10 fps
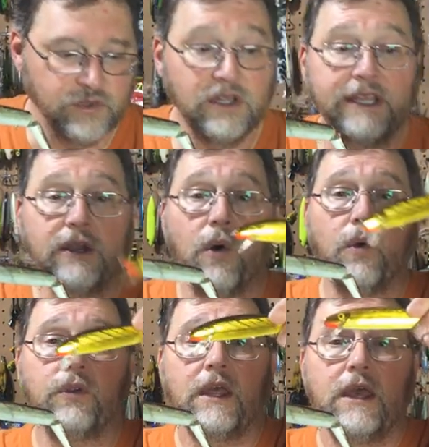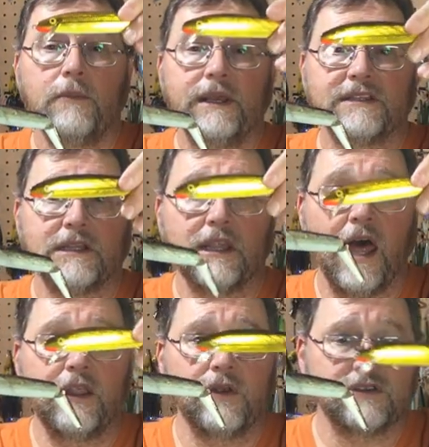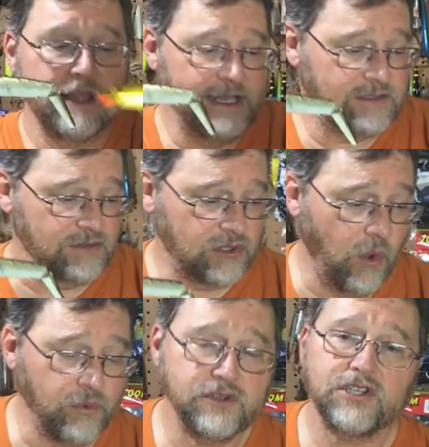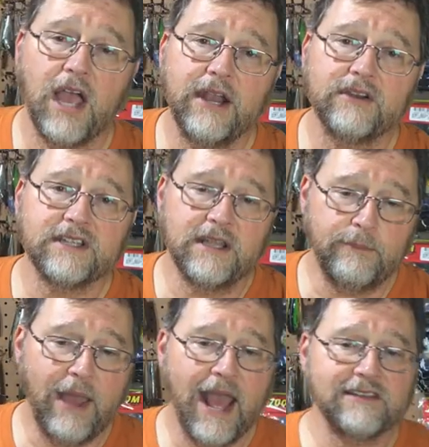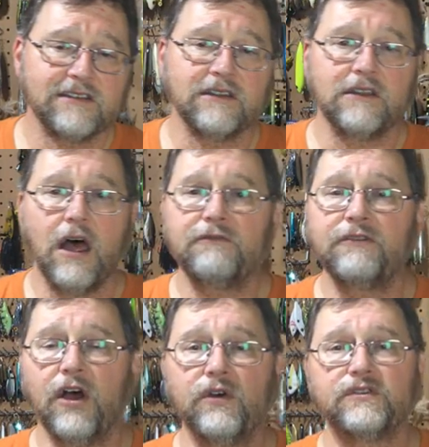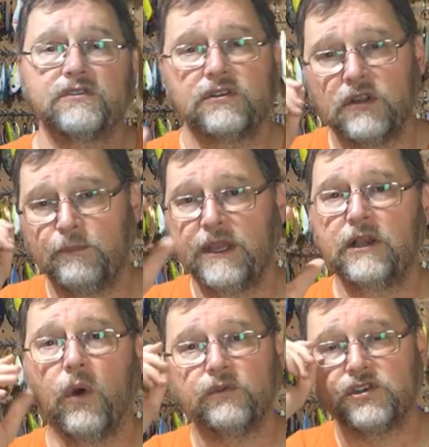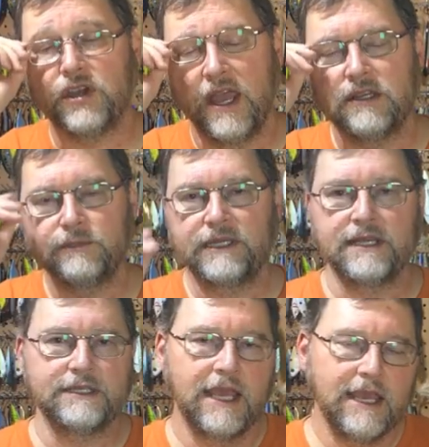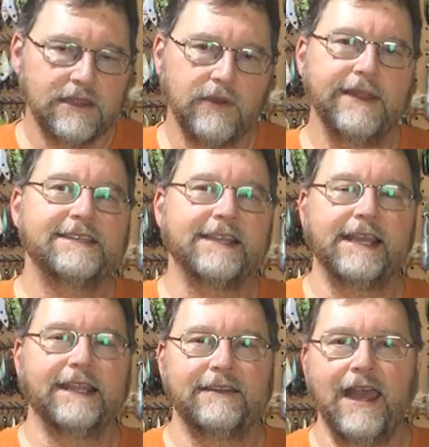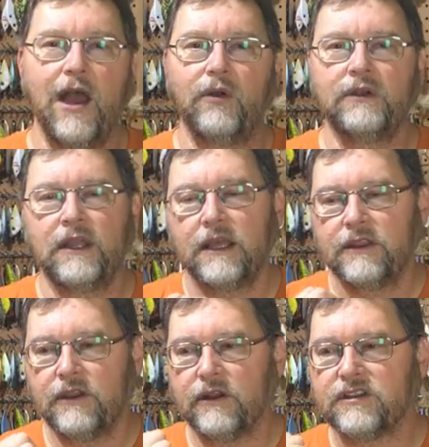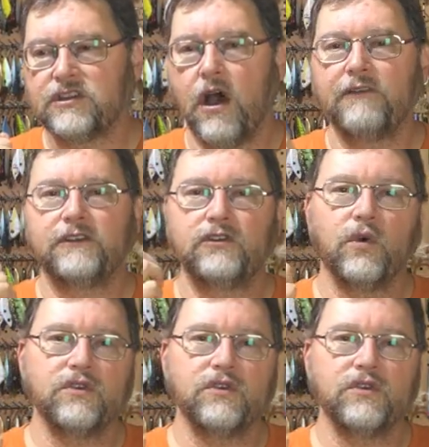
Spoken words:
really gold, because on a lot of those lakes, there's golden shiners, and the bass love those, the big golden shiners, because they're easy to get down. They're a soft